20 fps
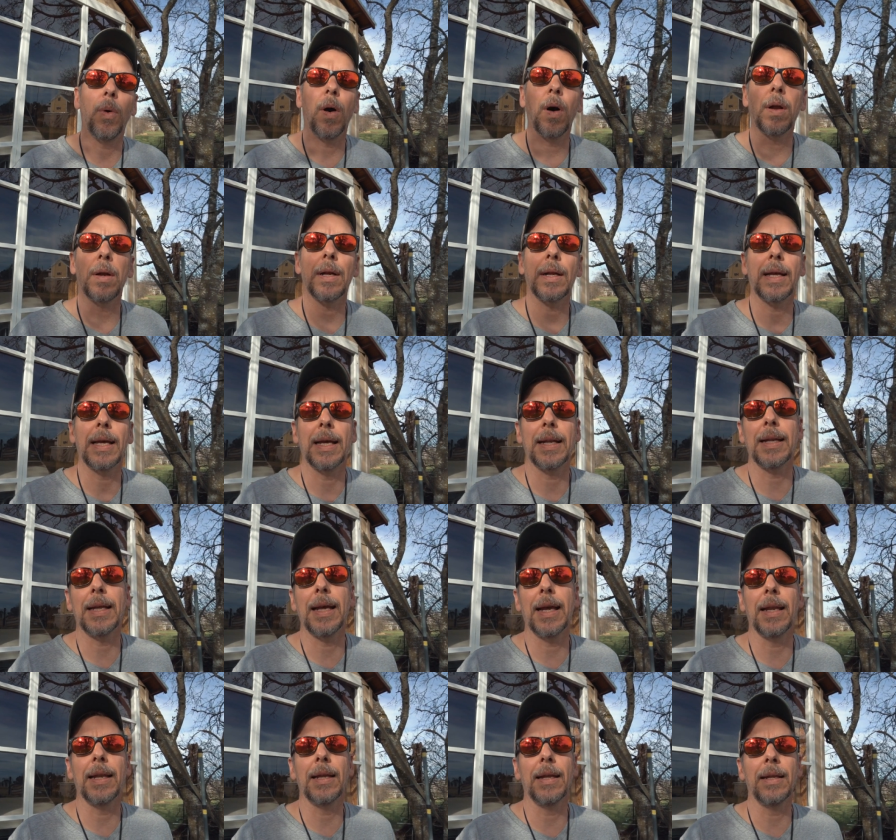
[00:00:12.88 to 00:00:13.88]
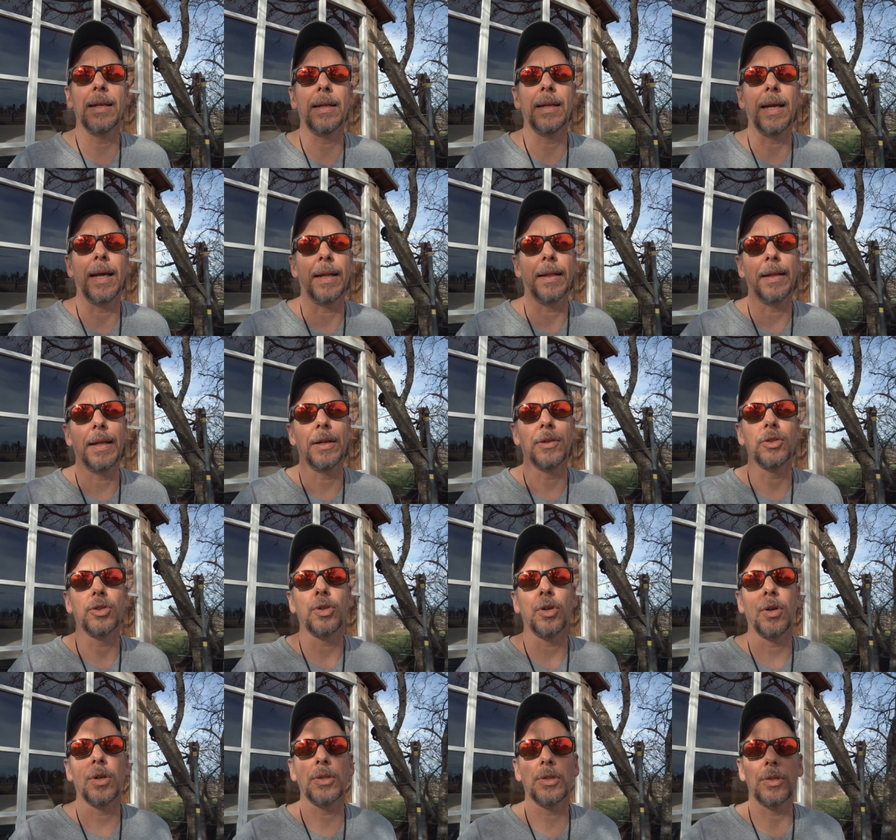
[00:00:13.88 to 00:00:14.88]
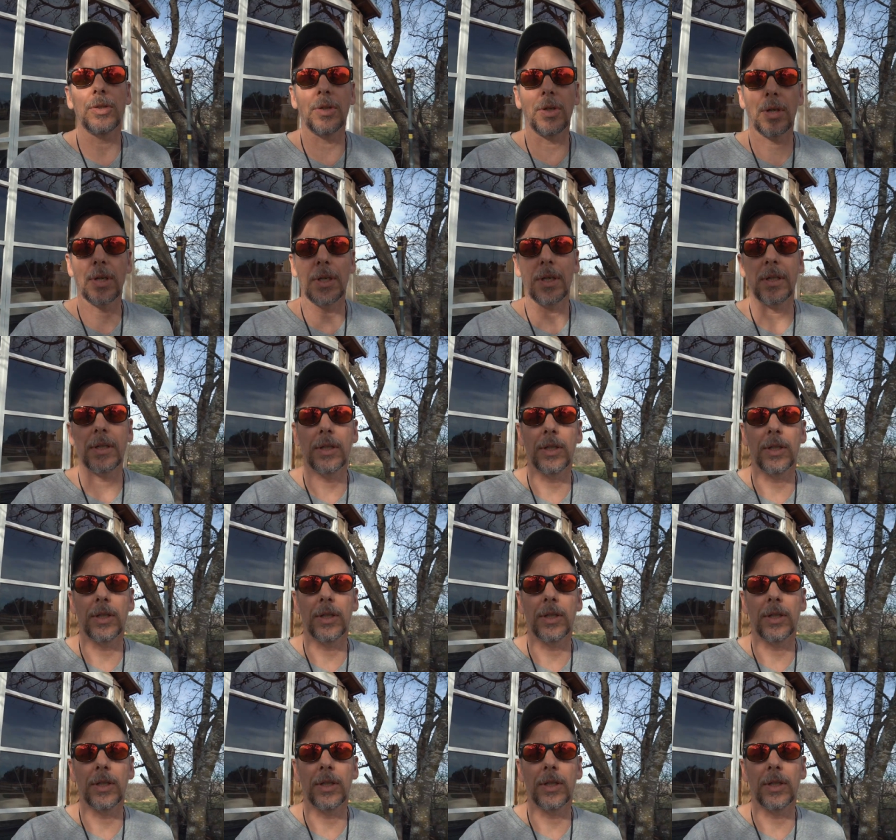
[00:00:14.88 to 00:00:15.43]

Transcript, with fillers: water can get in and then short circuit